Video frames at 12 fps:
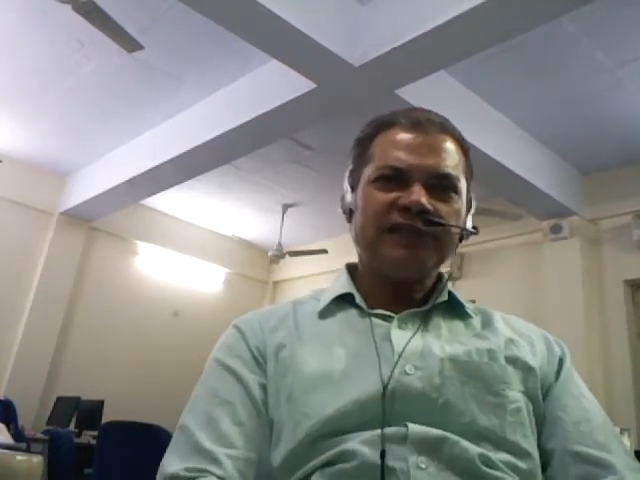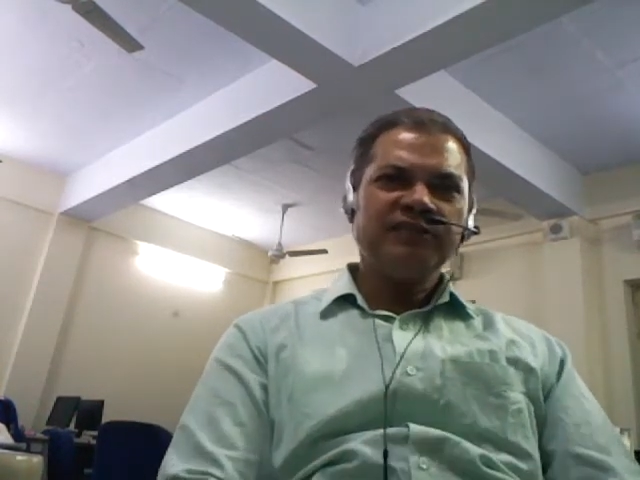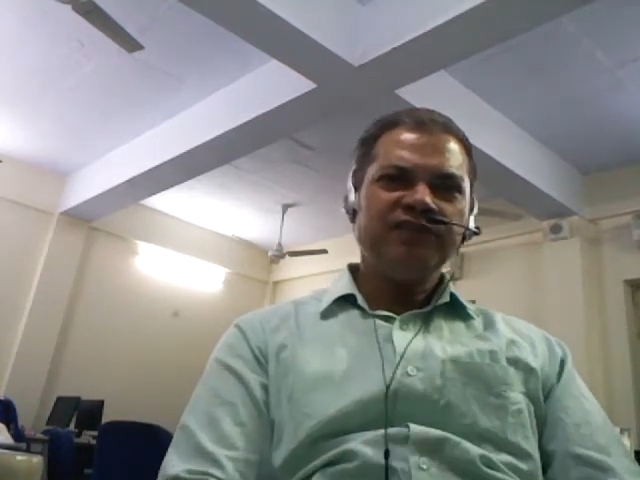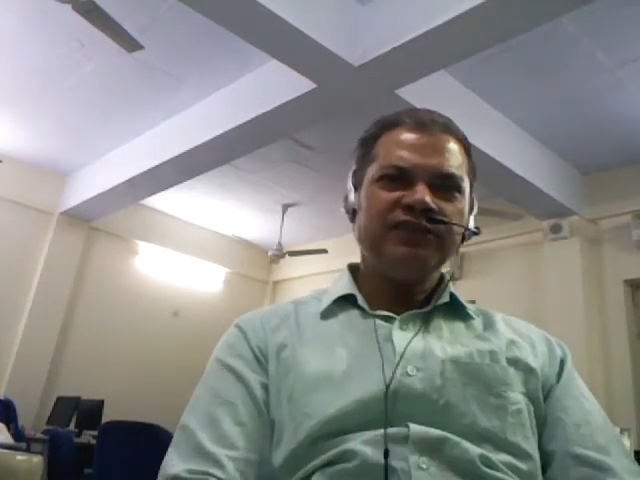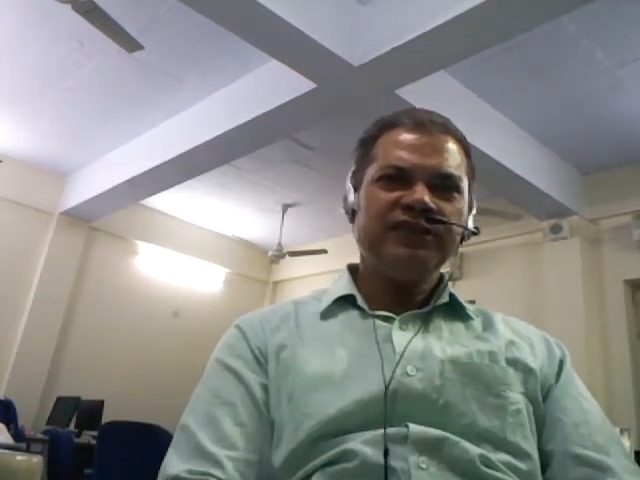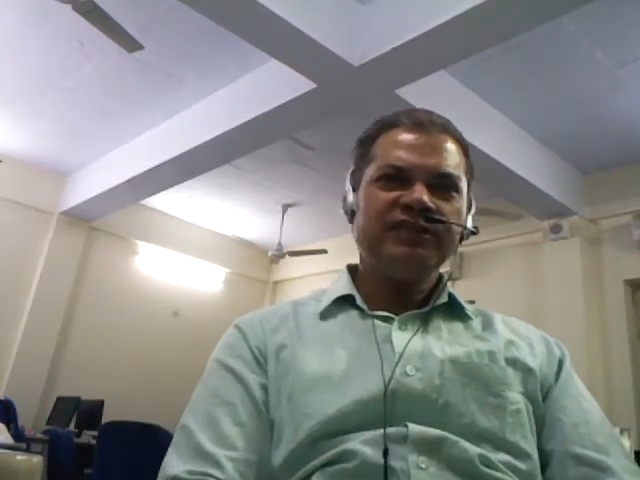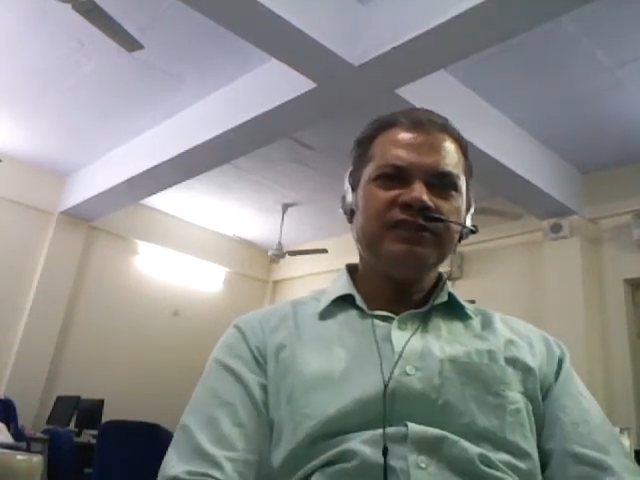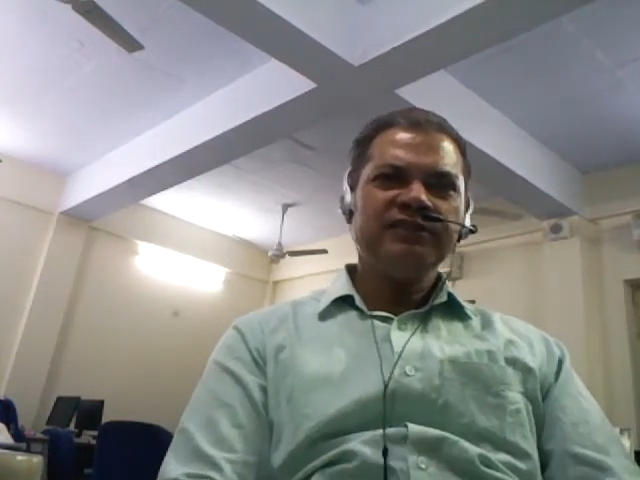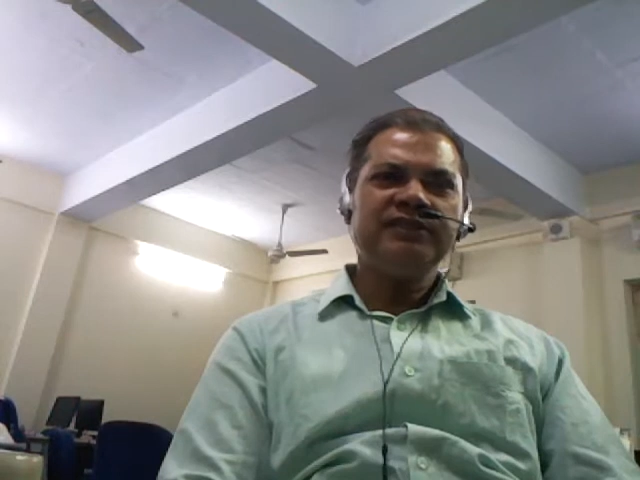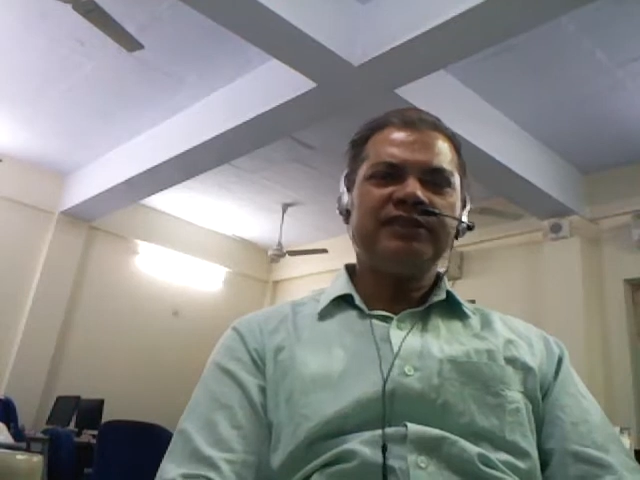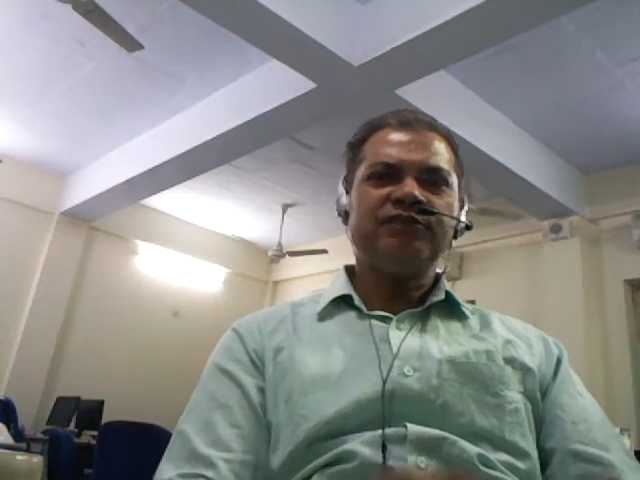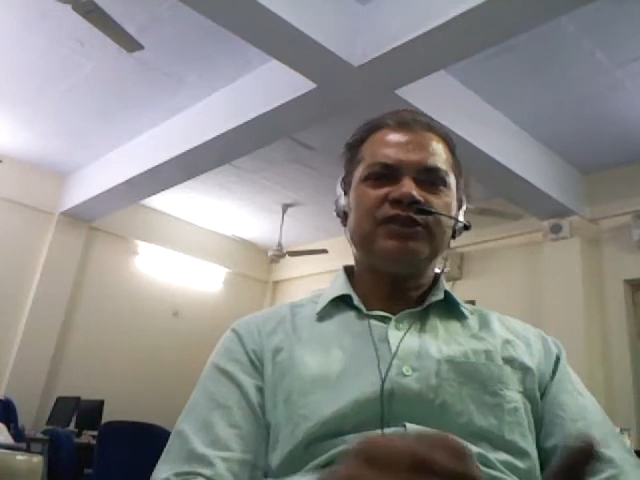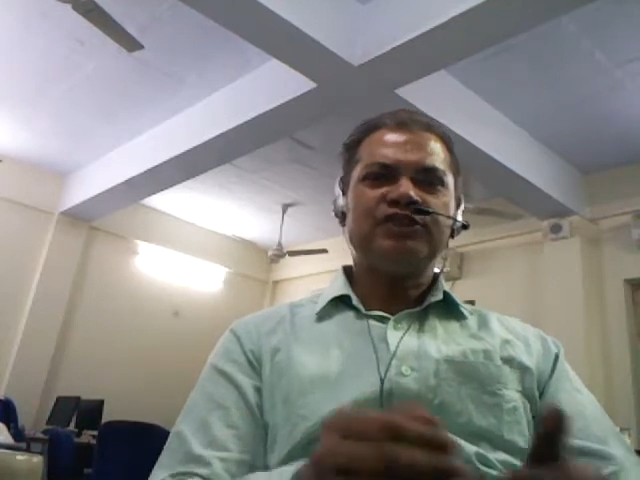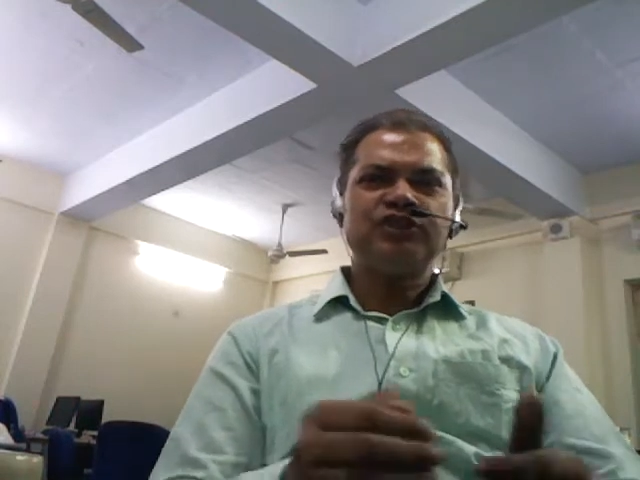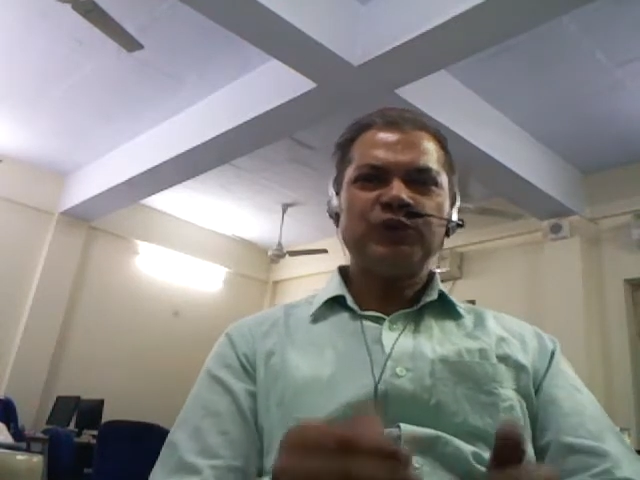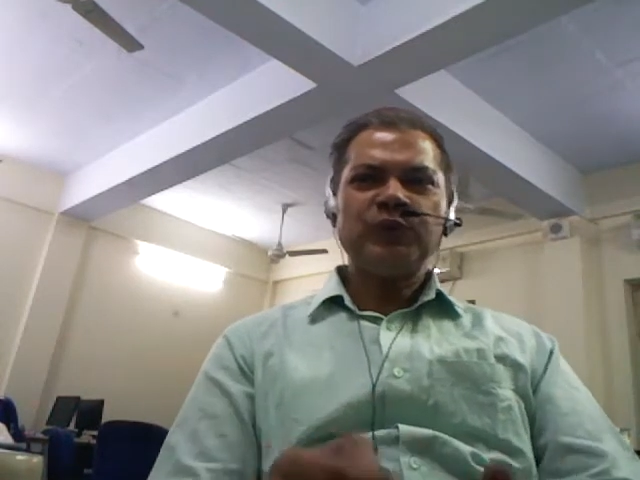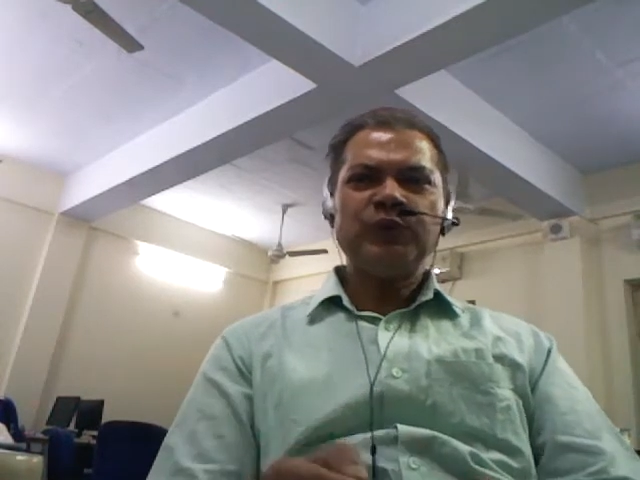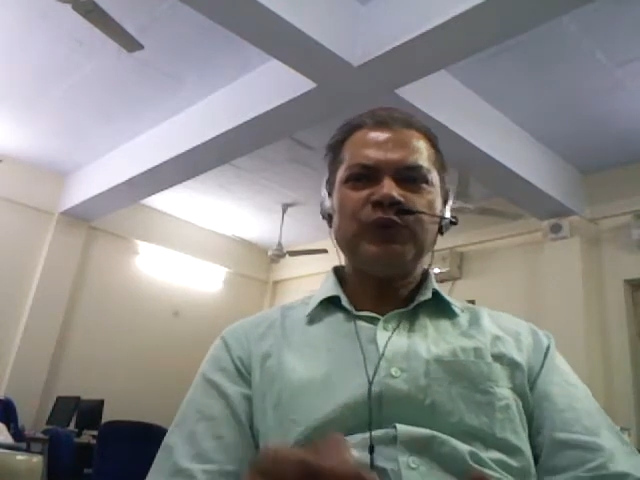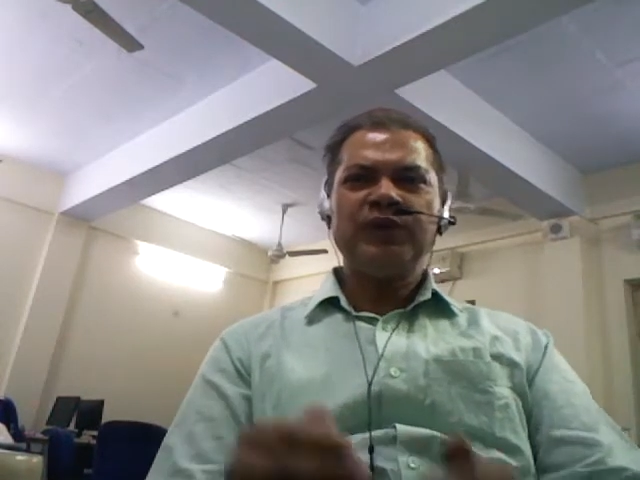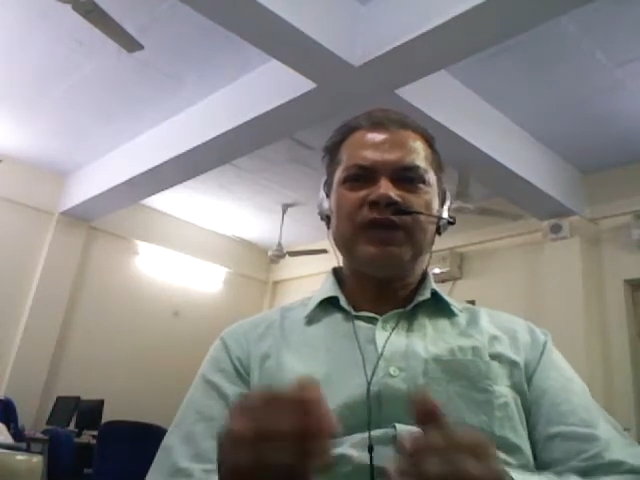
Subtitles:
and figure that we store